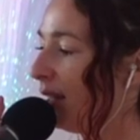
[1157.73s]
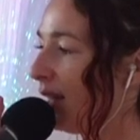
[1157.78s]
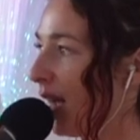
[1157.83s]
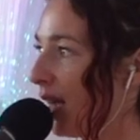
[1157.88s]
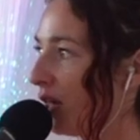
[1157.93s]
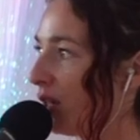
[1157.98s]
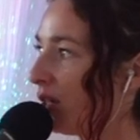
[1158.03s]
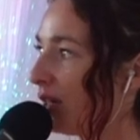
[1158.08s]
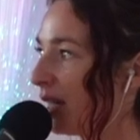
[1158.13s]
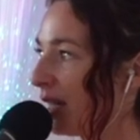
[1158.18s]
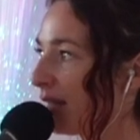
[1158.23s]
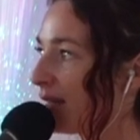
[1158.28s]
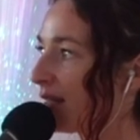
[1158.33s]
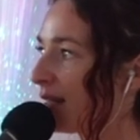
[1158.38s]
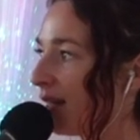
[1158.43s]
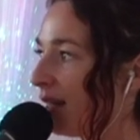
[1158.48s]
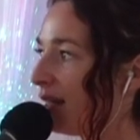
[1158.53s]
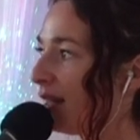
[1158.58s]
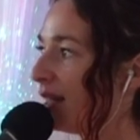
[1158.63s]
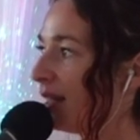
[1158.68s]
I could get
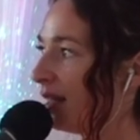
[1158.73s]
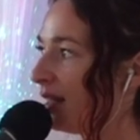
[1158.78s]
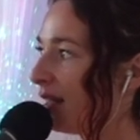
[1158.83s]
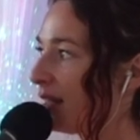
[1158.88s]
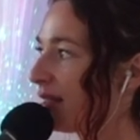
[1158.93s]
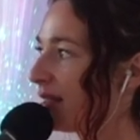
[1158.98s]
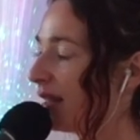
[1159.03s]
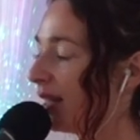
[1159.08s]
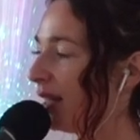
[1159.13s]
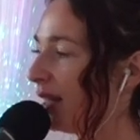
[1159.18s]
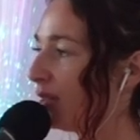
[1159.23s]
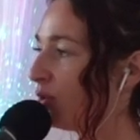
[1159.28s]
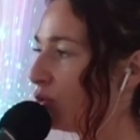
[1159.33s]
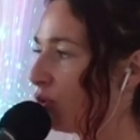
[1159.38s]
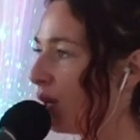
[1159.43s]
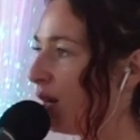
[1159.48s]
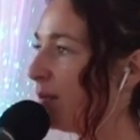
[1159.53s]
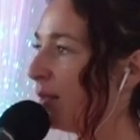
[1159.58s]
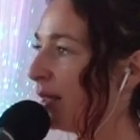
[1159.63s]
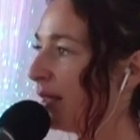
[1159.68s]
stuck in this like
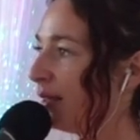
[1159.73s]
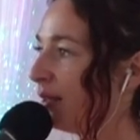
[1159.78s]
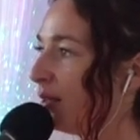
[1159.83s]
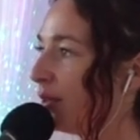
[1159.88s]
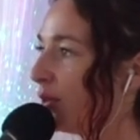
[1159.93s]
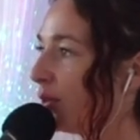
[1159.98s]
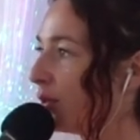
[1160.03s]
drama,